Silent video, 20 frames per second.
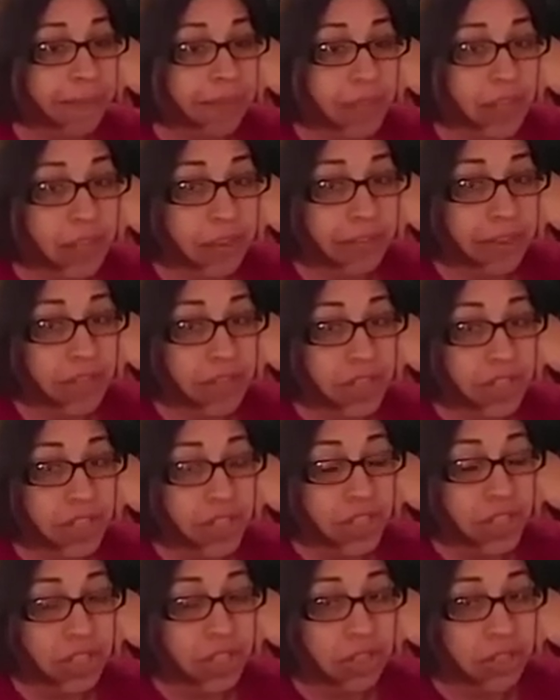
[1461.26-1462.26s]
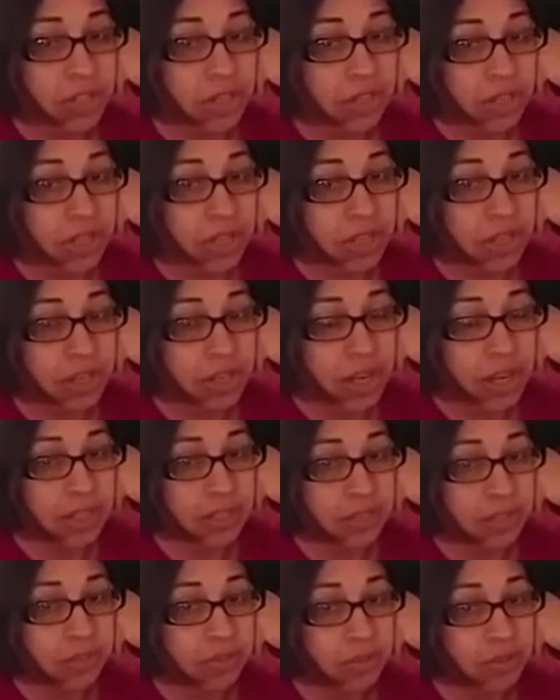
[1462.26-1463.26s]
If you're indigent, you can
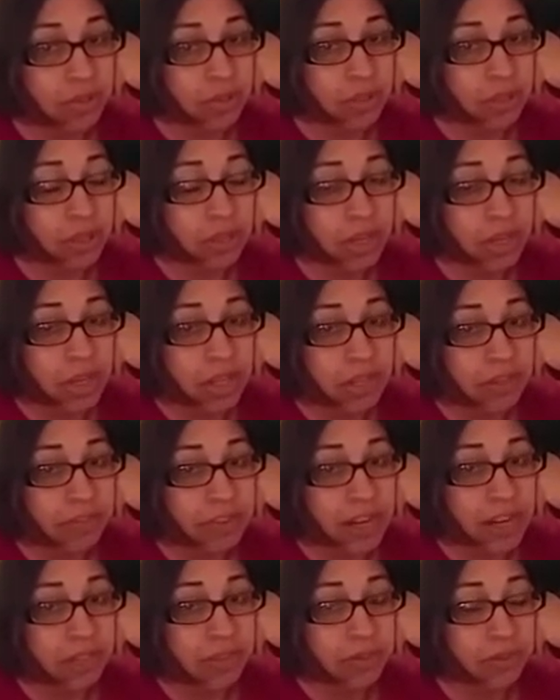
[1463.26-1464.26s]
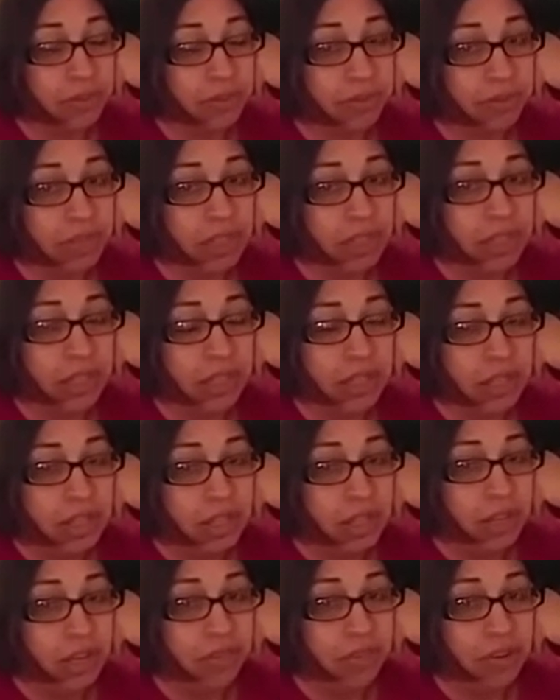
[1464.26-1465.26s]
ask for the files for free.
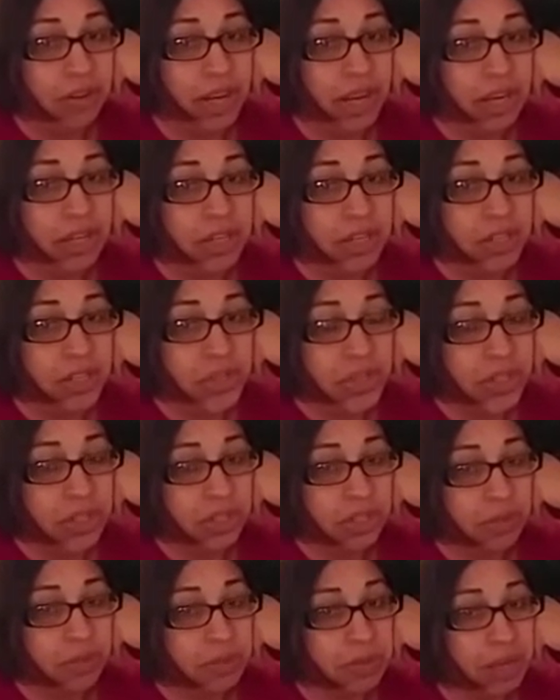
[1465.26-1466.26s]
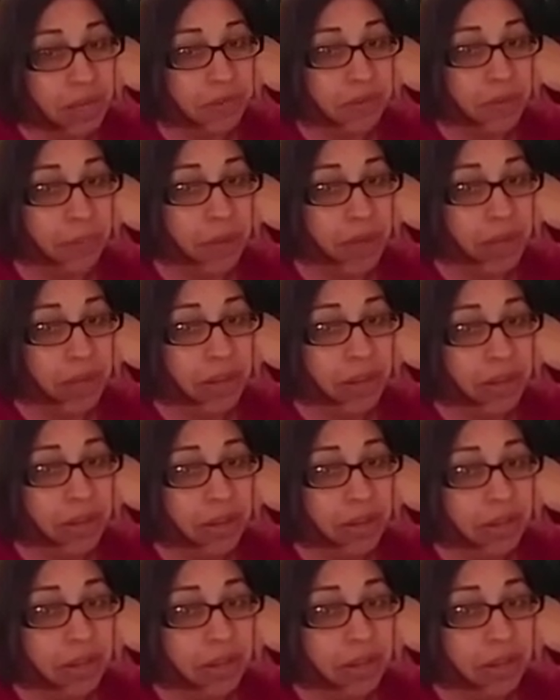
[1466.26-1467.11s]
If you're not indigent, you will have to pay.